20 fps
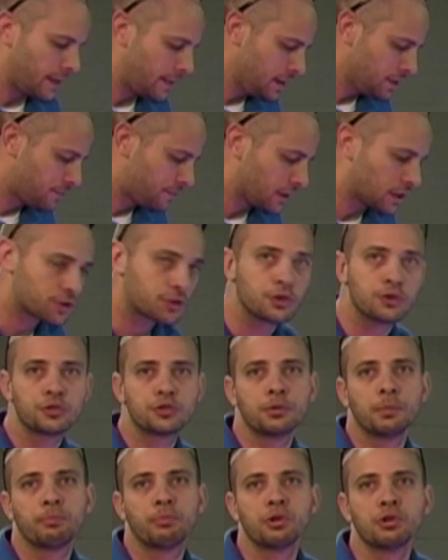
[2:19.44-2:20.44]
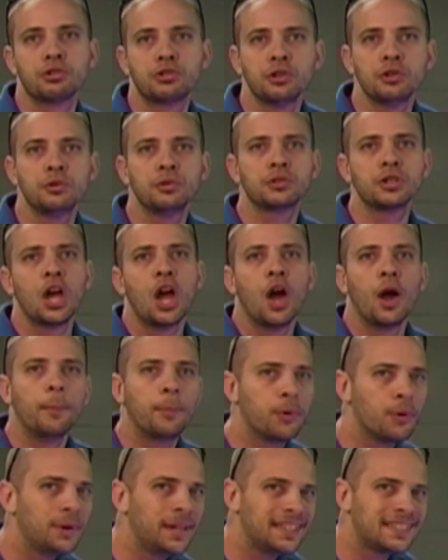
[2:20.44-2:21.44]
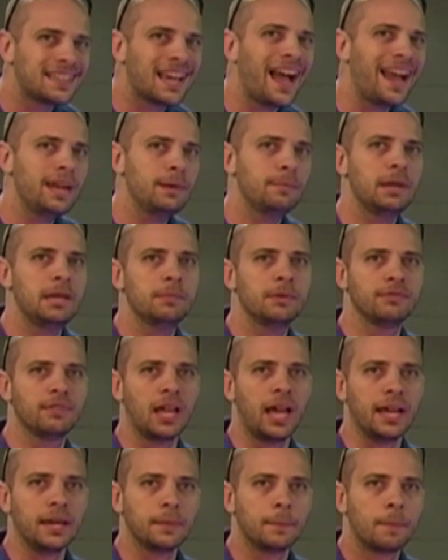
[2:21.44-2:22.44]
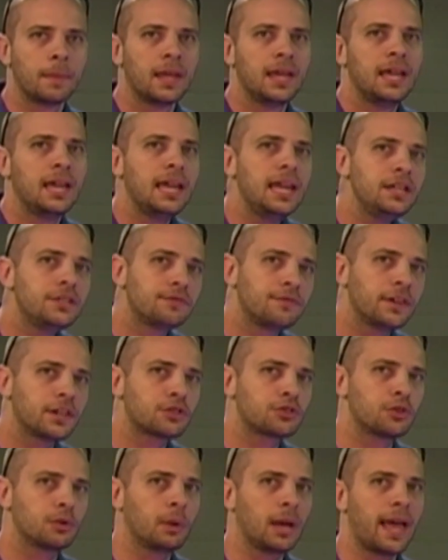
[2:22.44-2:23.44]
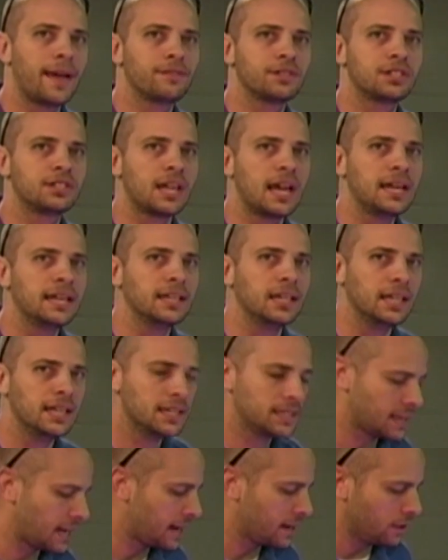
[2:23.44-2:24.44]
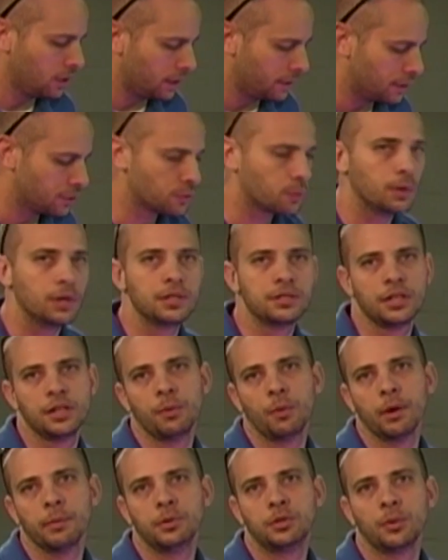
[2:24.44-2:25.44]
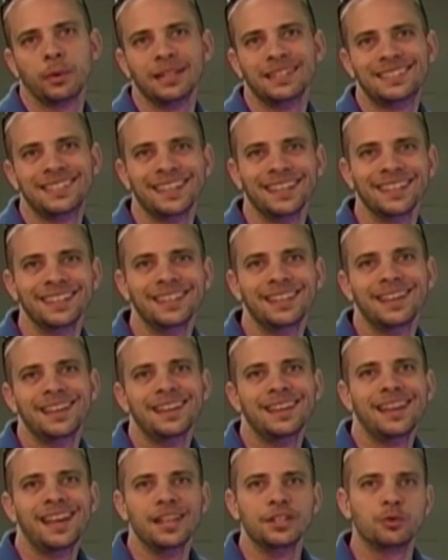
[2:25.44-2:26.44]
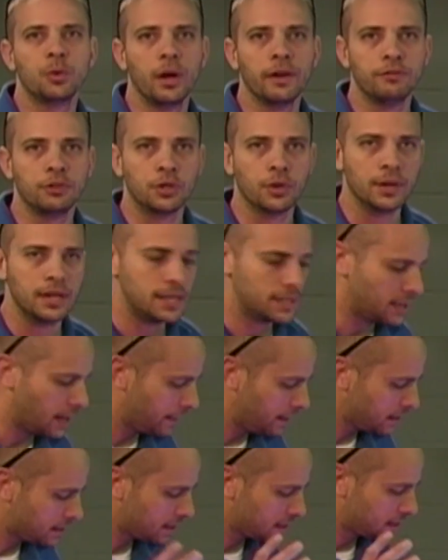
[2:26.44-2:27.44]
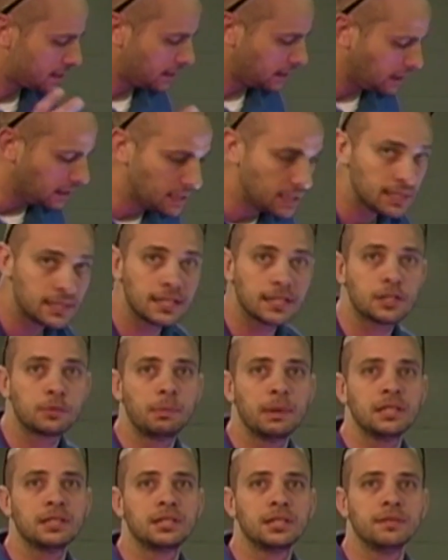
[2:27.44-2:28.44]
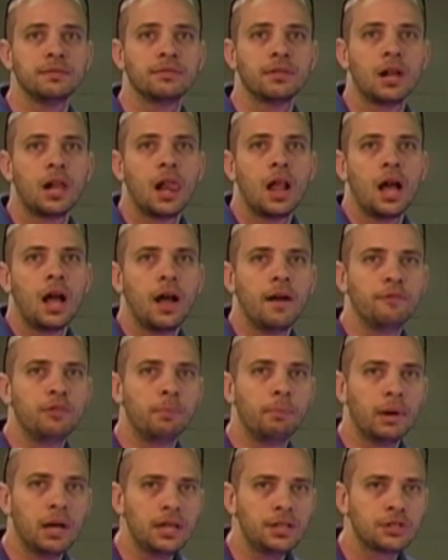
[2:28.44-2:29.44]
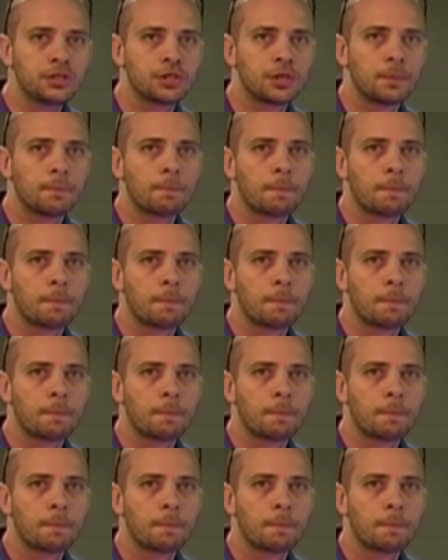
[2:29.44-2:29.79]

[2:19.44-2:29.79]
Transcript: these fixtures produce a pretty tight beam of light. Each fixture will have a stated lens angle, and this one is anywhere between 10 and 12 degrees. Now this is the least expensive of the bunch